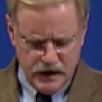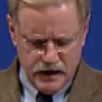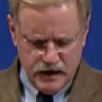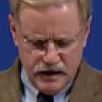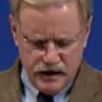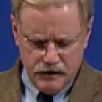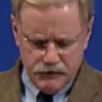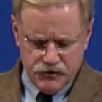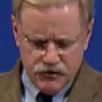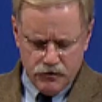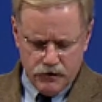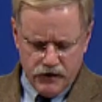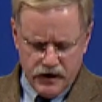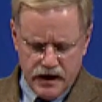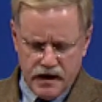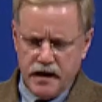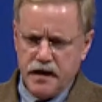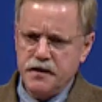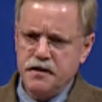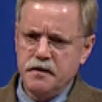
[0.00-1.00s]
I'm sure the
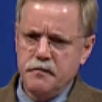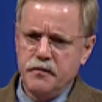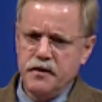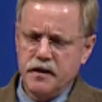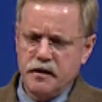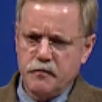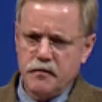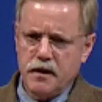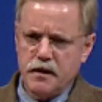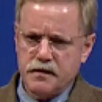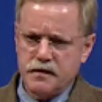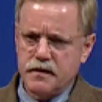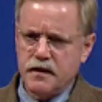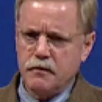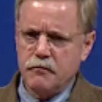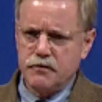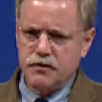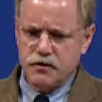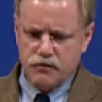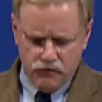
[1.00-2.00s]
KGB in Moscow
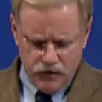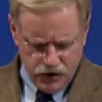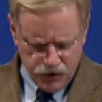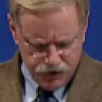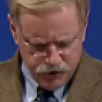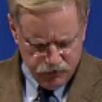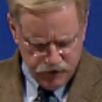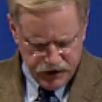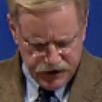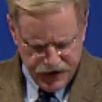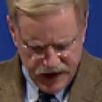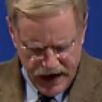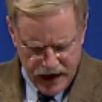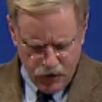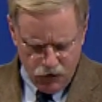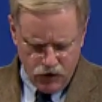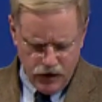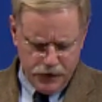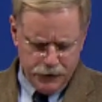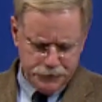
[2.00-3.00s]
was thrilled to read that
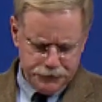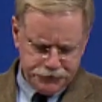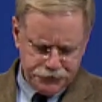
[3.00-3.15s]
one.